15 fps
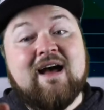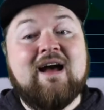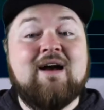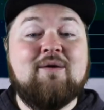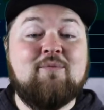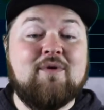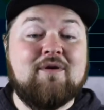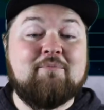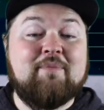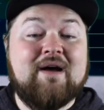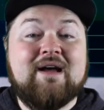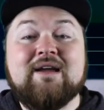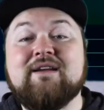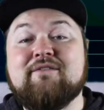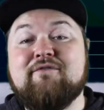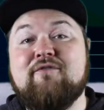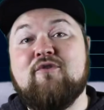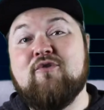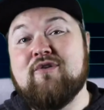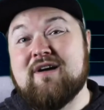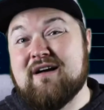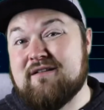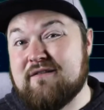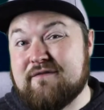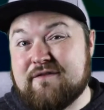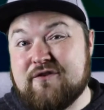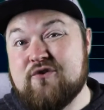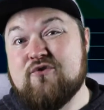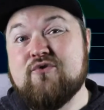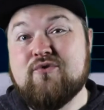We're back for a
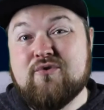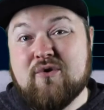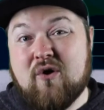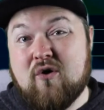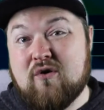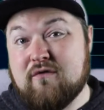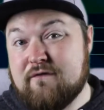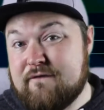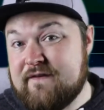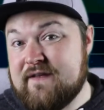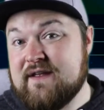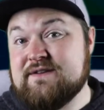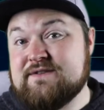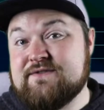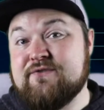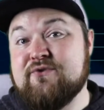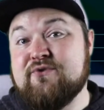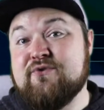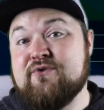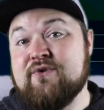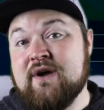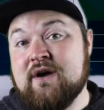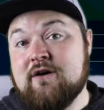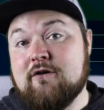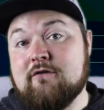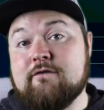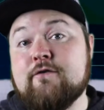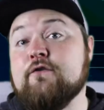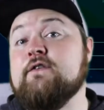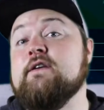review of Phase 2 of
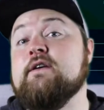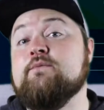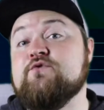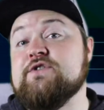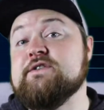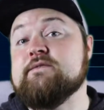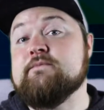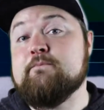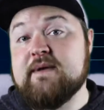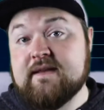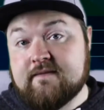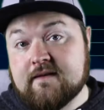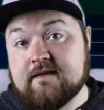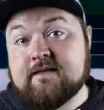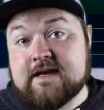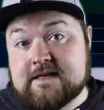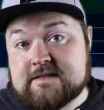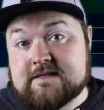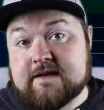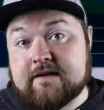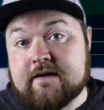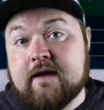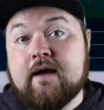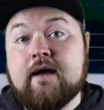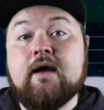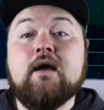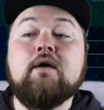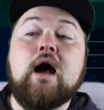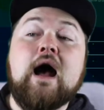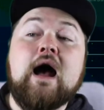Footium's recent beta testing.
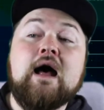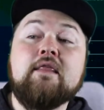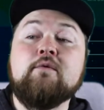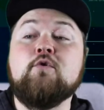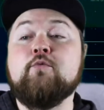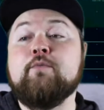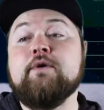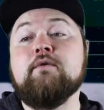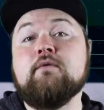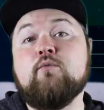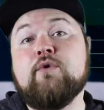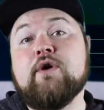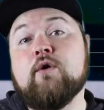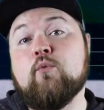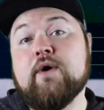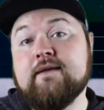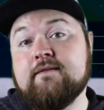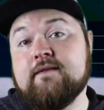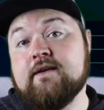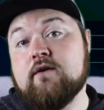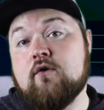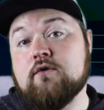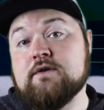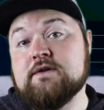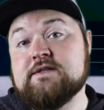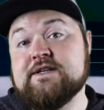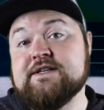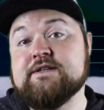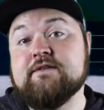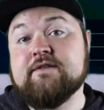At the moment, we are waiting on
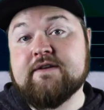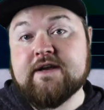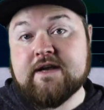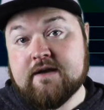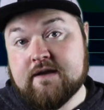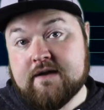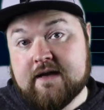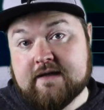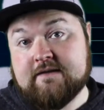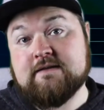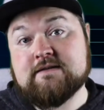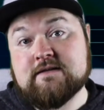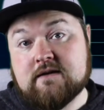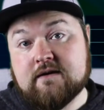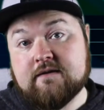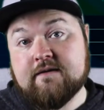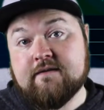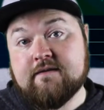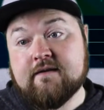Season 3 getting started.